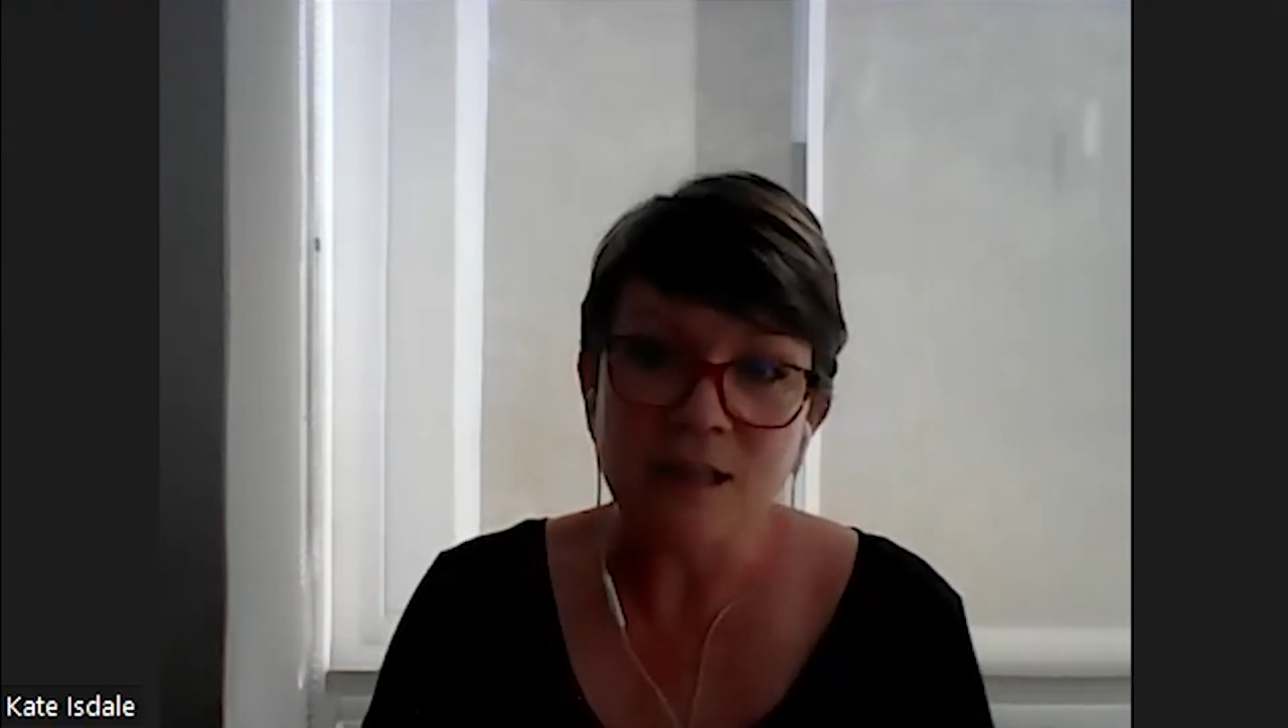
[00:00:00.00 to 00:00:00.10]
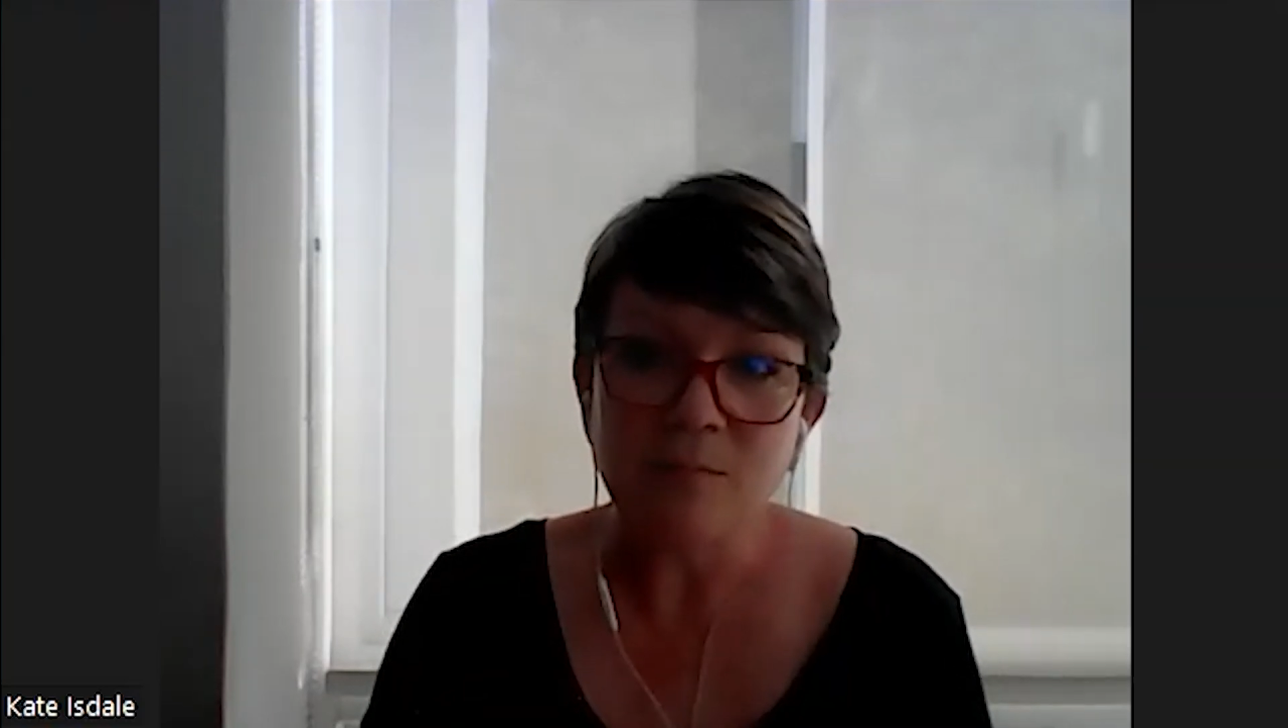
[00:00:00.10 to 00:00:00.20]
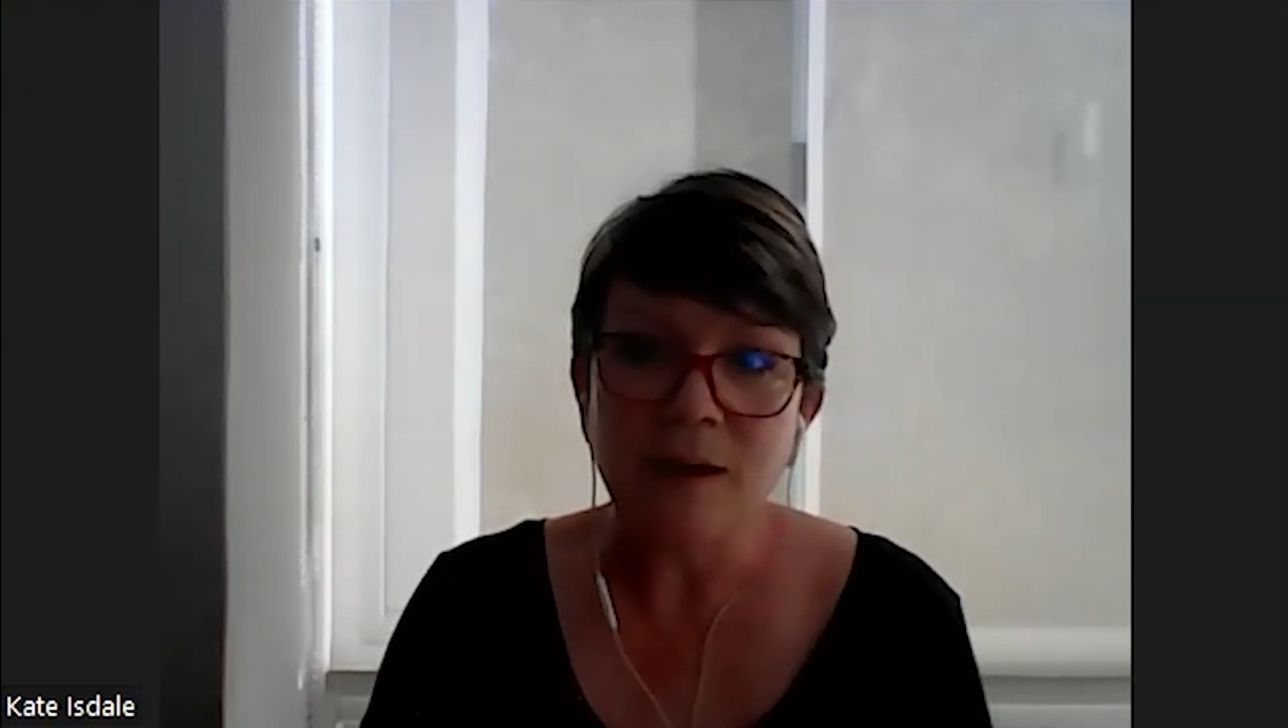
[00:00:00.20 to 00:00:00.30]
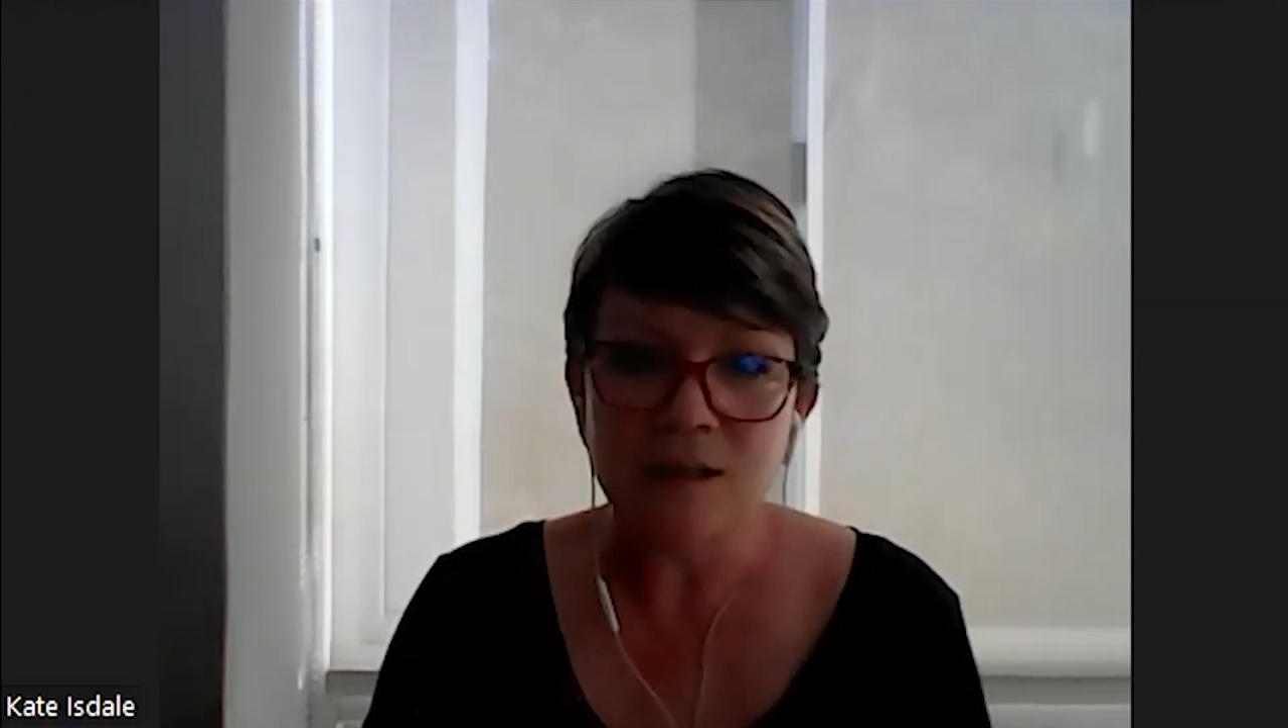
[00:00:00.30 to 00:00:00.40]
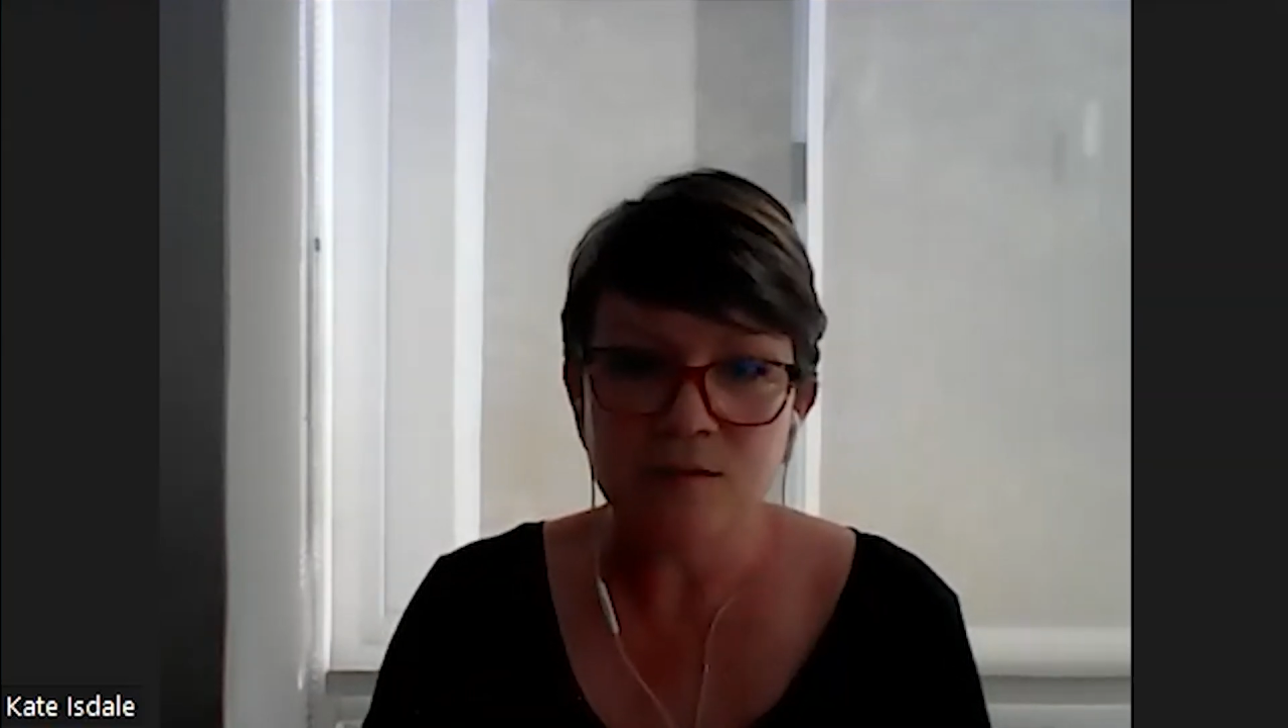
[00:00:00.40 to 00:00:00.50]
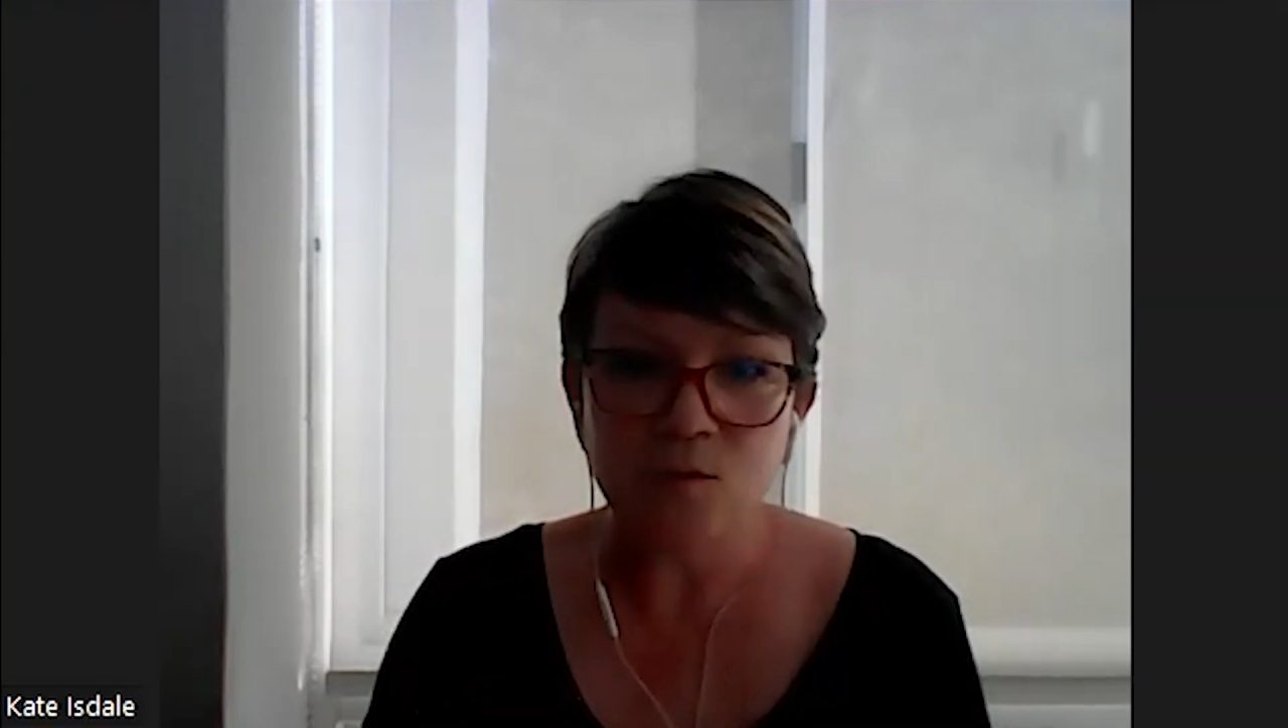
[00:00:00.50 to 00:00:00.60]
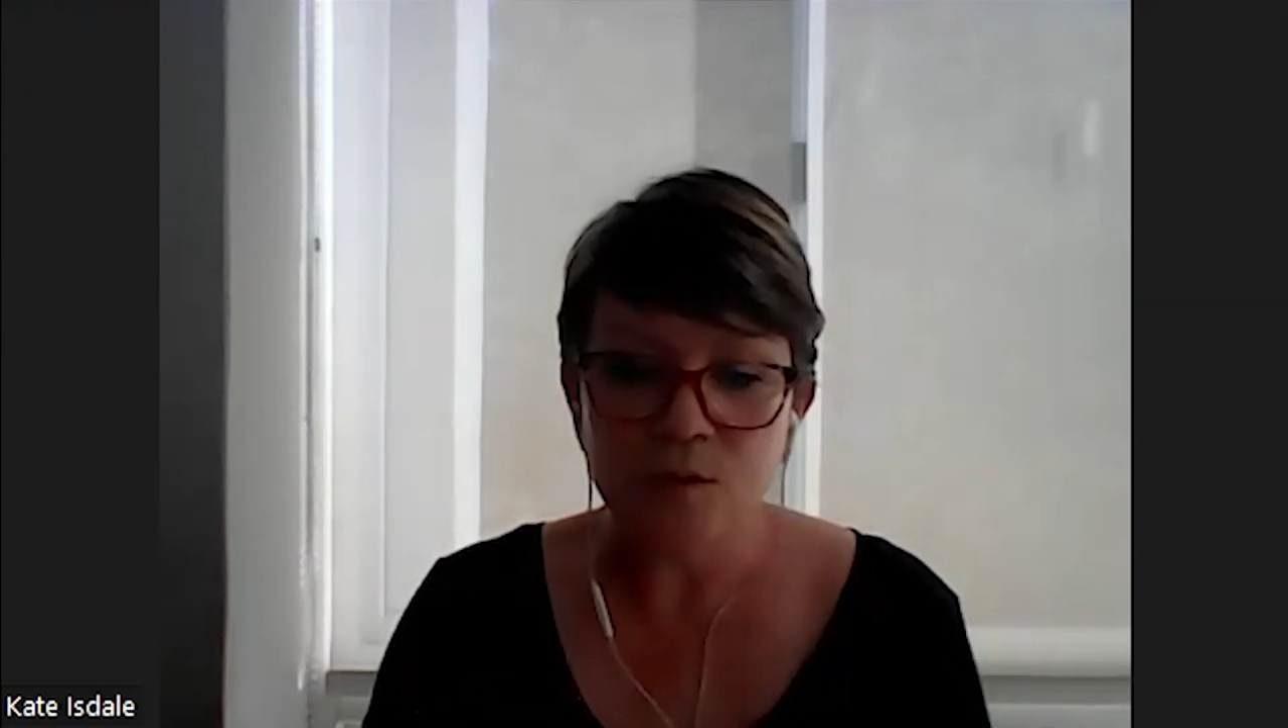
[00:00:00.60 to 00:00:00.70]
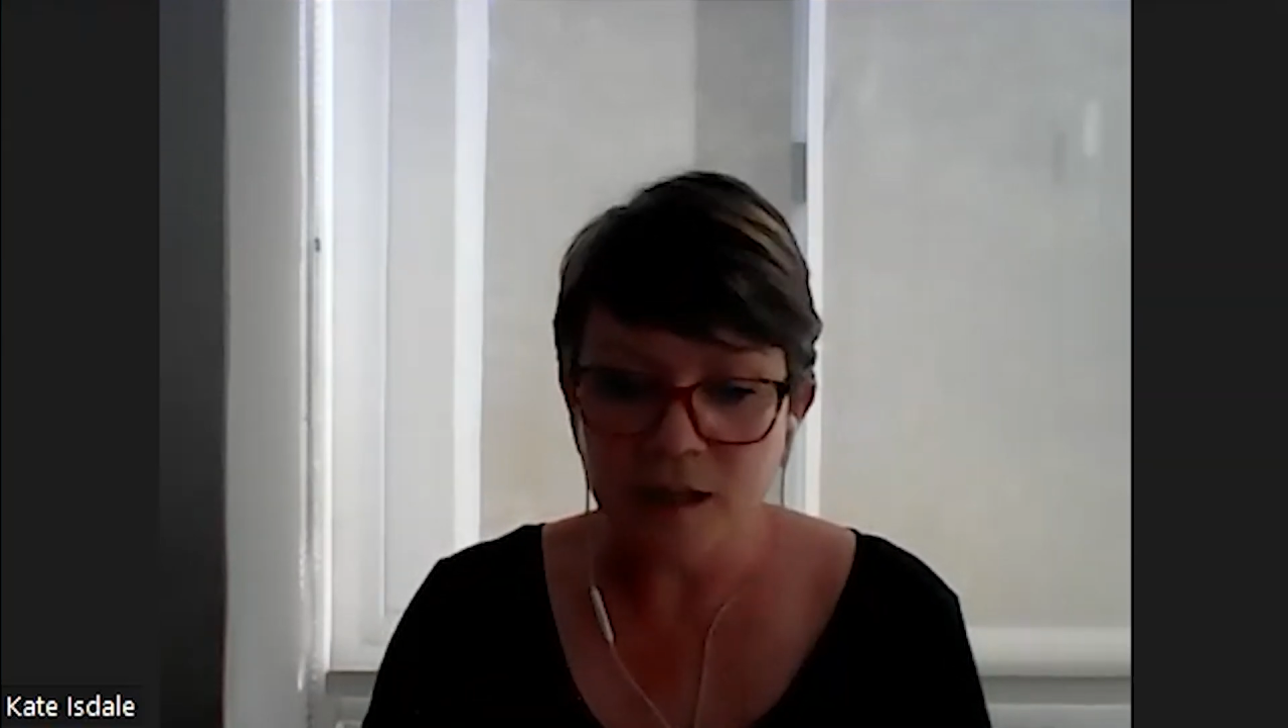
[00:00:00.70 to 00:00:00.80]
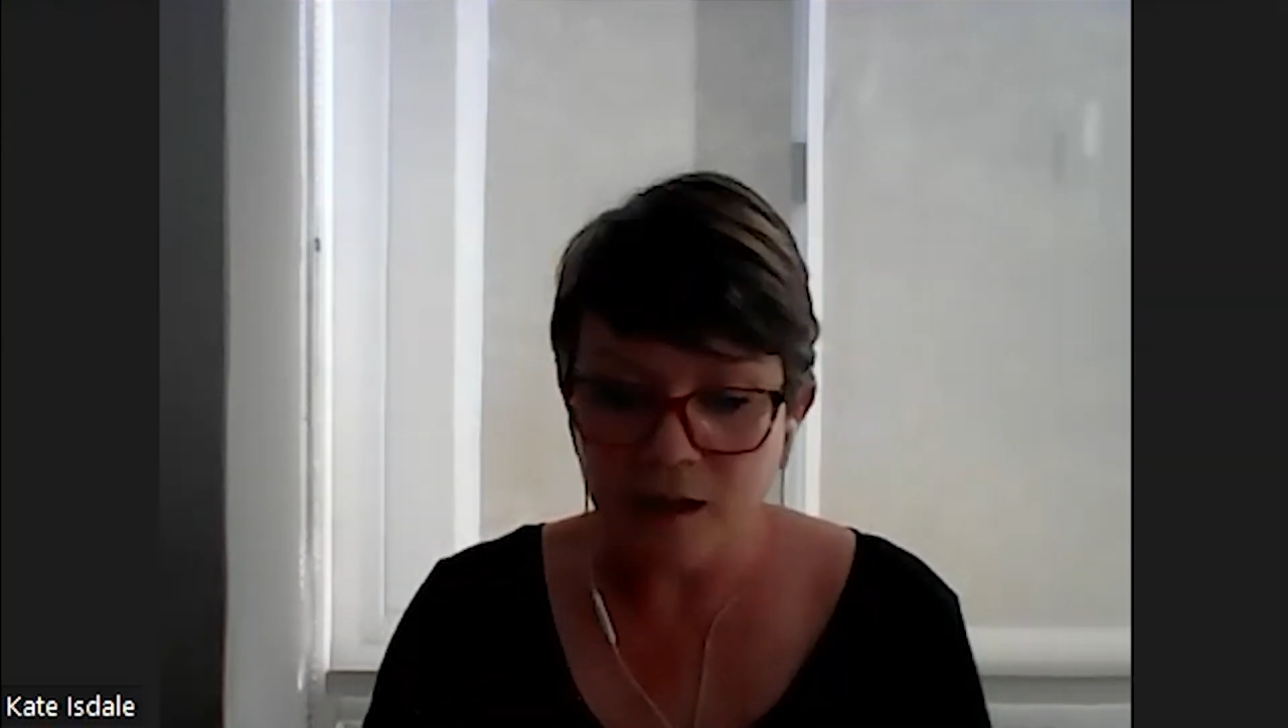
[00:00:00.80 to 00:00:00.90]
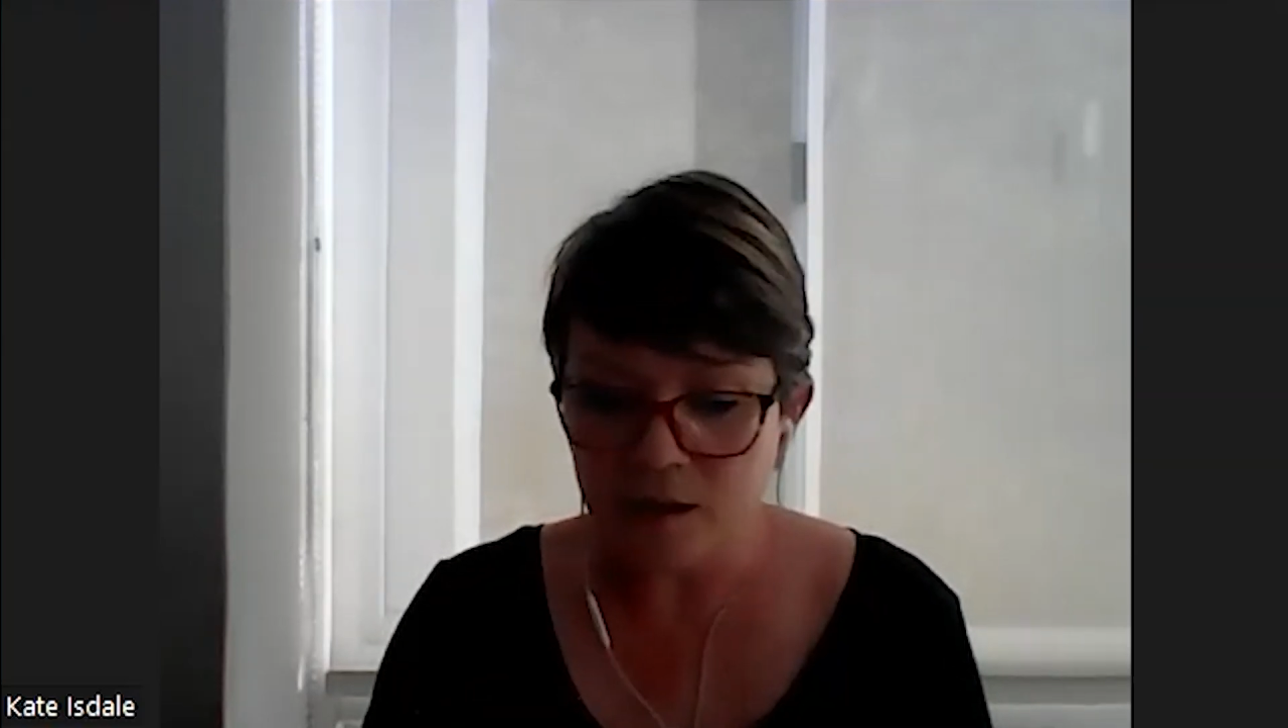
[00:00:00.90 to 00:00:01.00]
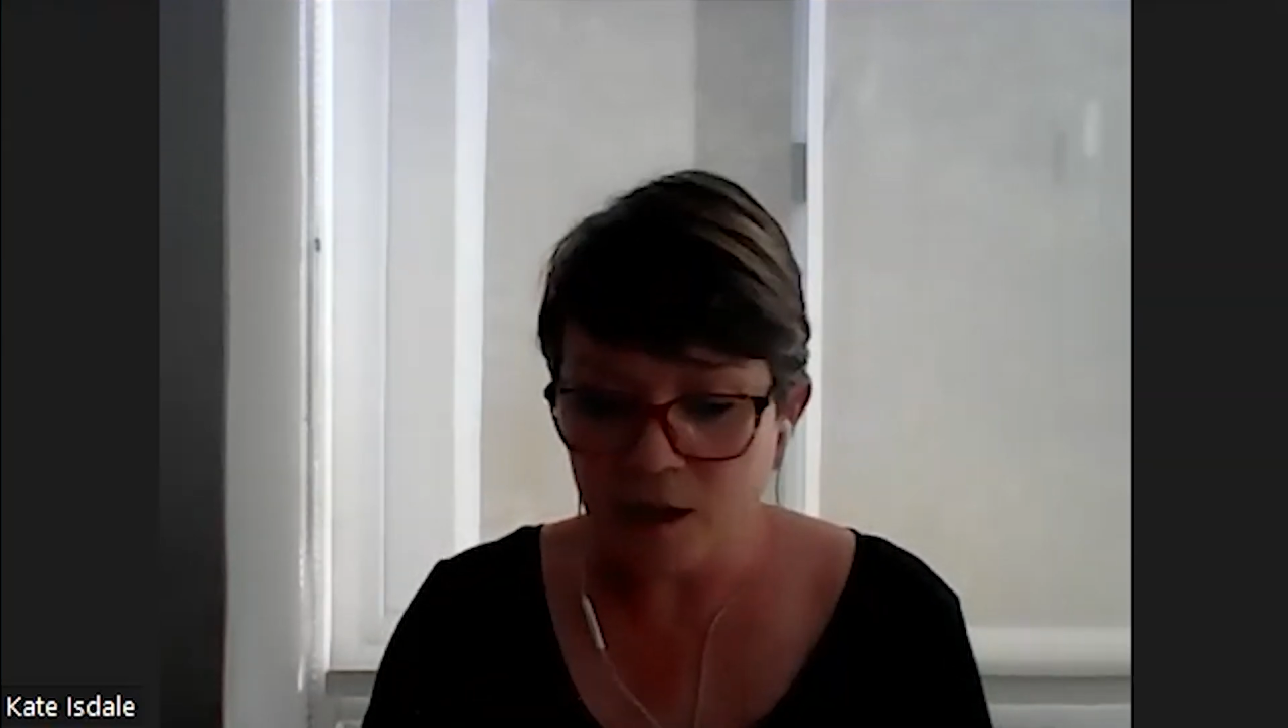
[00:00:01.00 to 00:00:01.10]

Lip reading: impact for the younger